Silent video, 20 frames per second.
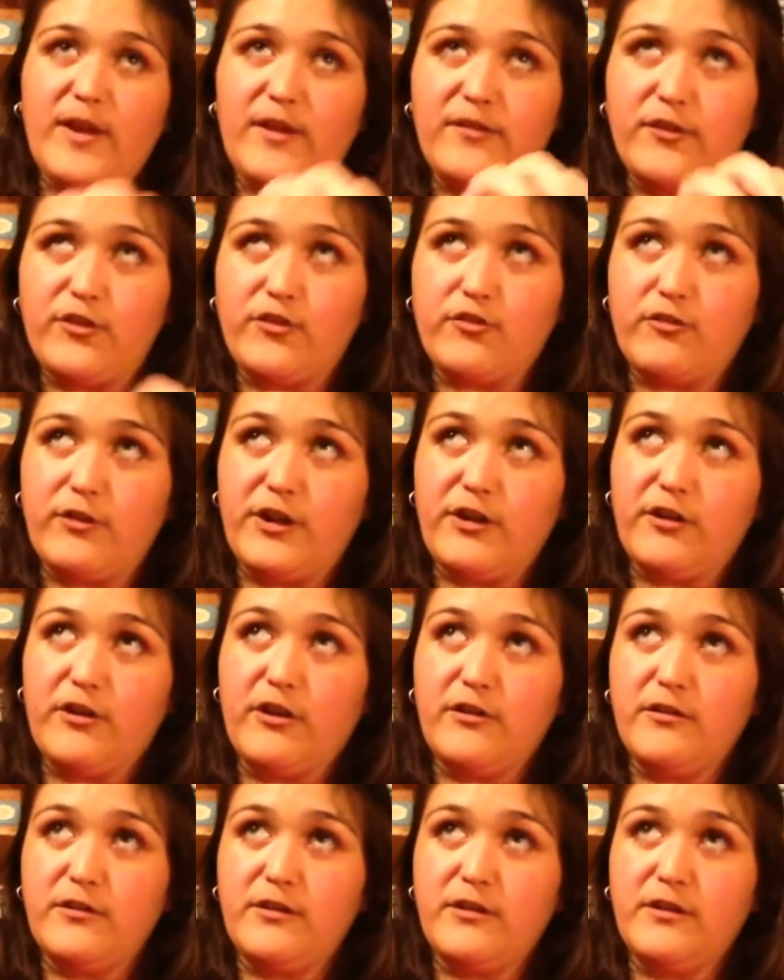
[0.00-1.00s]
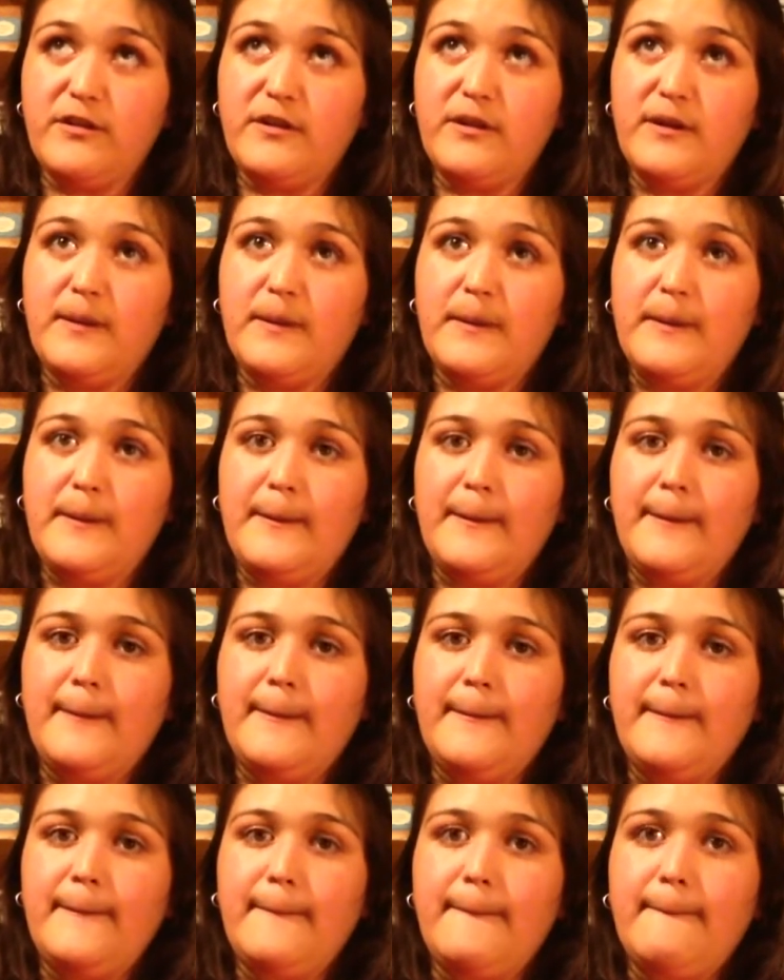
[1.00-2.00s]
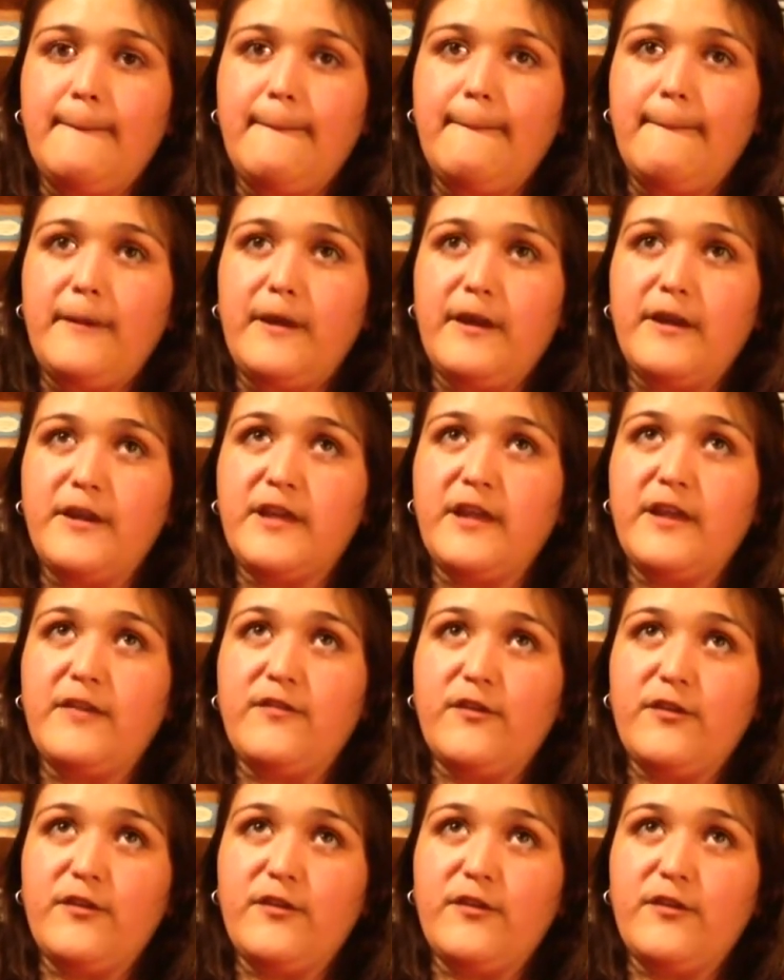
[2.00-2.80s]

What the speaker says: the screen curtain, and again,